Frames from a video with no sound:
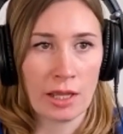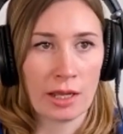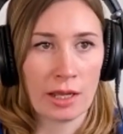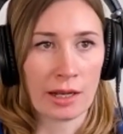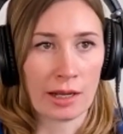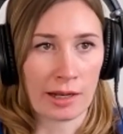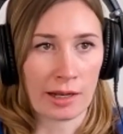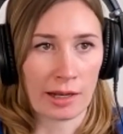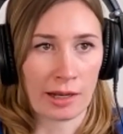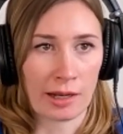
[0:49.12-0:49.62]

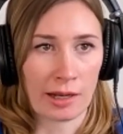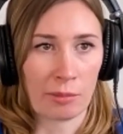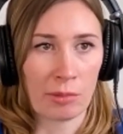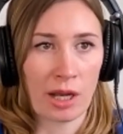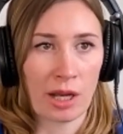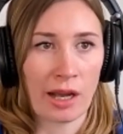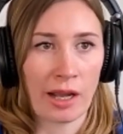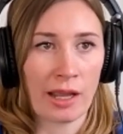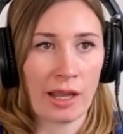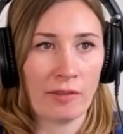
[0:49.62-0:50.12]

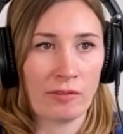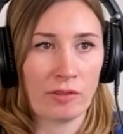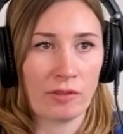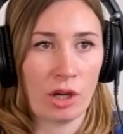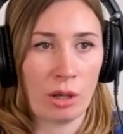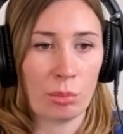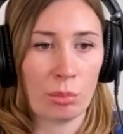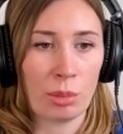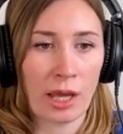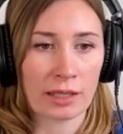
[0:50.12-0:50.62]
I have
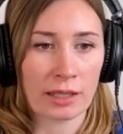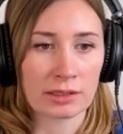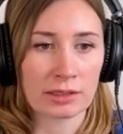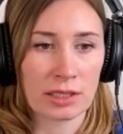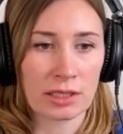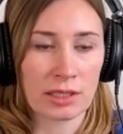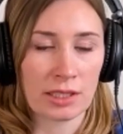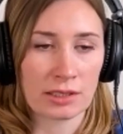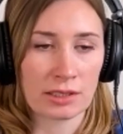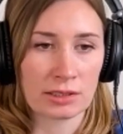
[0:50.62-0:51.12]
gone back to
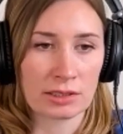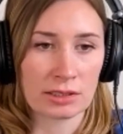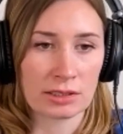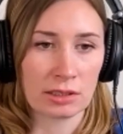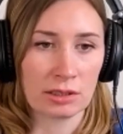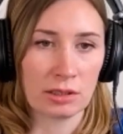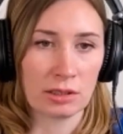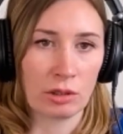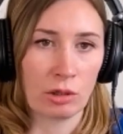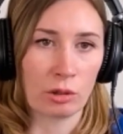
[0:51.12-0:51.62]
this
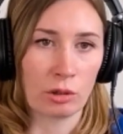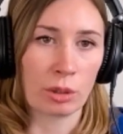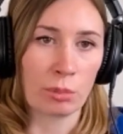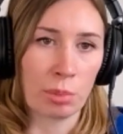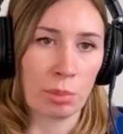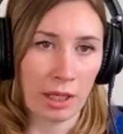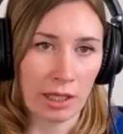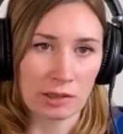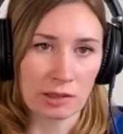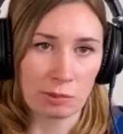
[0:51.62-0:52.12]
odor
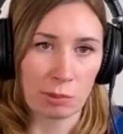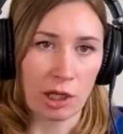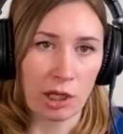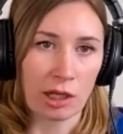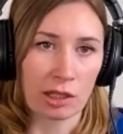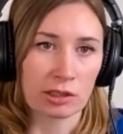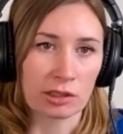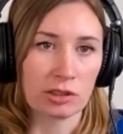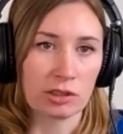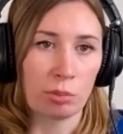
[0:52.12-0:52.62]
pays
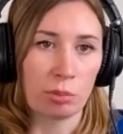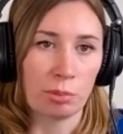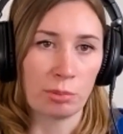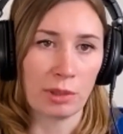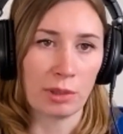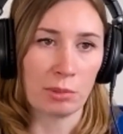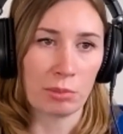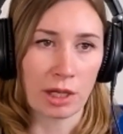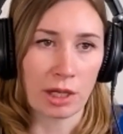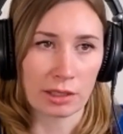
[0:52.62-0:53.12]
box,
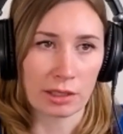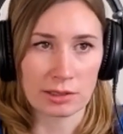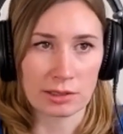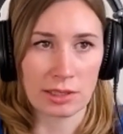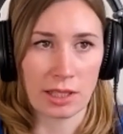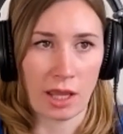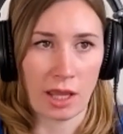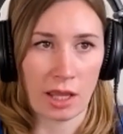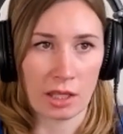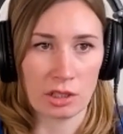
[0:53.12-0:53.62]
dopamine box
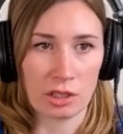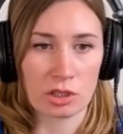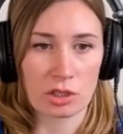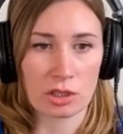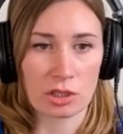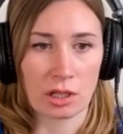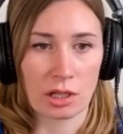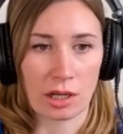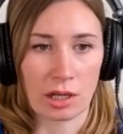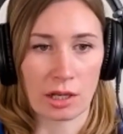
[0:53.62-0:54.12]

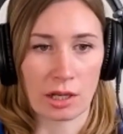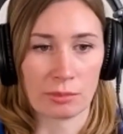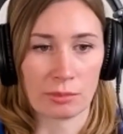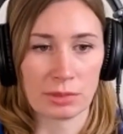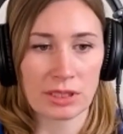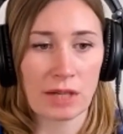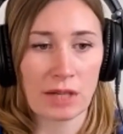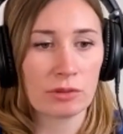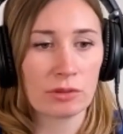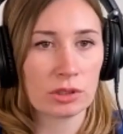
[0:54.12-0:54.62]
stage
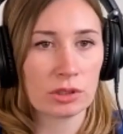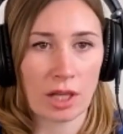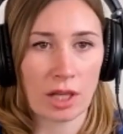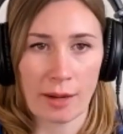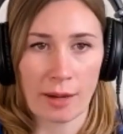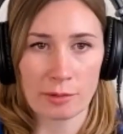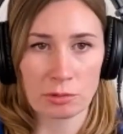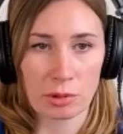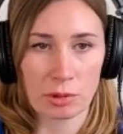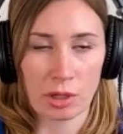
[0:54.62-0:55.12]
several
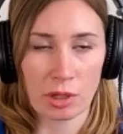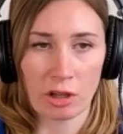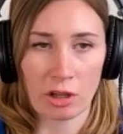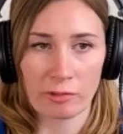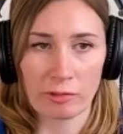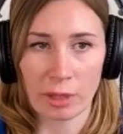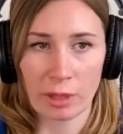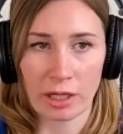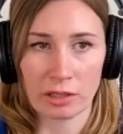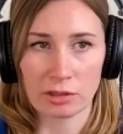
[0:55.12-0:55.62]
times with all
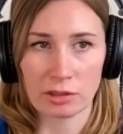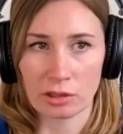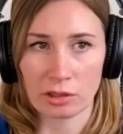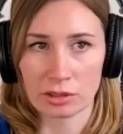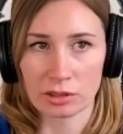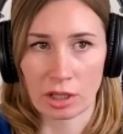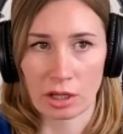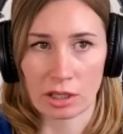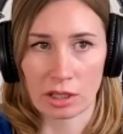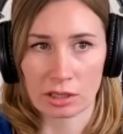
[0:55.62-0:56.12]
of my adult
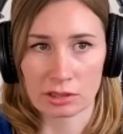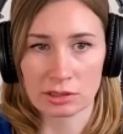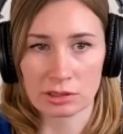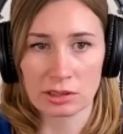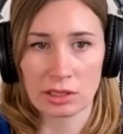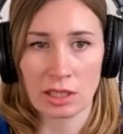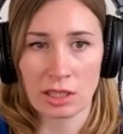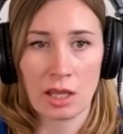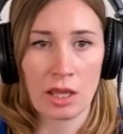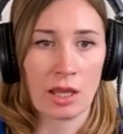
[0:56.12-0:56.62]
dogs.